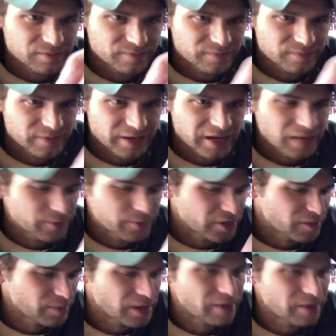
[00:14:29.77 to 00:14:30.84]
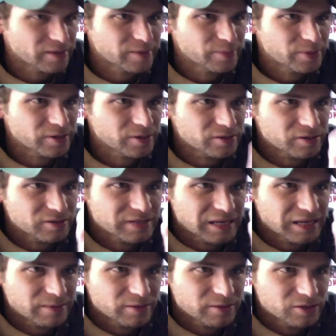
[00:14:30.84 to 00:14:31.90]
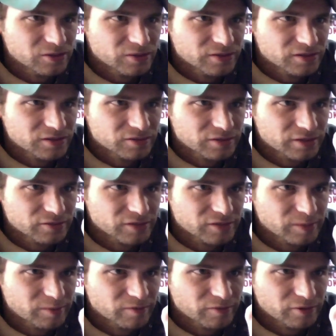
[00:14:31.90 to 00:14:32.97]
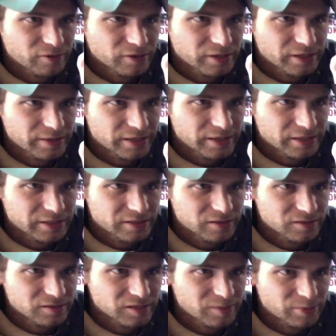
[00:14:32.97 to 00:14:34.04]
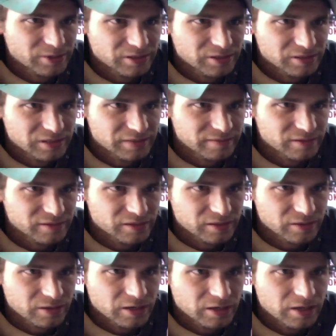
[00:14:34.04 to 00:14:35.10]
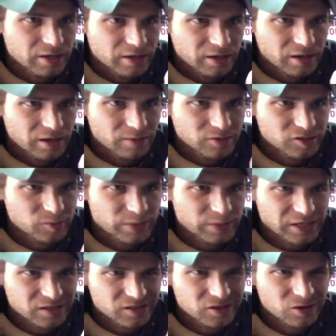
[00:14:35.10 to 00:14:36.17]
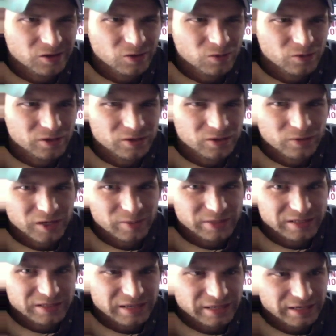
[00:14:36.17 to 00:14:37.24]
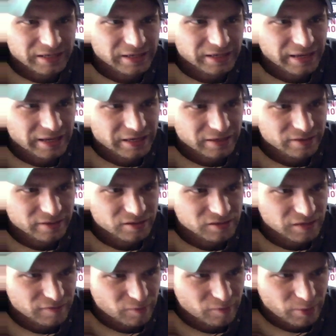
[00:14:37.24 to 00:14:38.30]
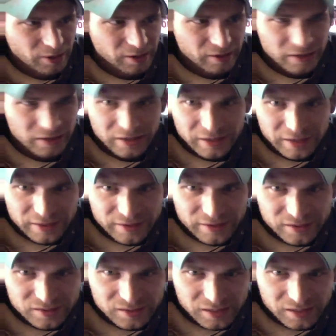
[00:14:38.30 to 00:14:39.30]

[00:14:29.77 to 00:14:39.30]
yeah, I'm gonna probably put a little dab of glue on these threads right before I clean this up and give it to you, just because you don't really want to be taking any of this stuff apart. This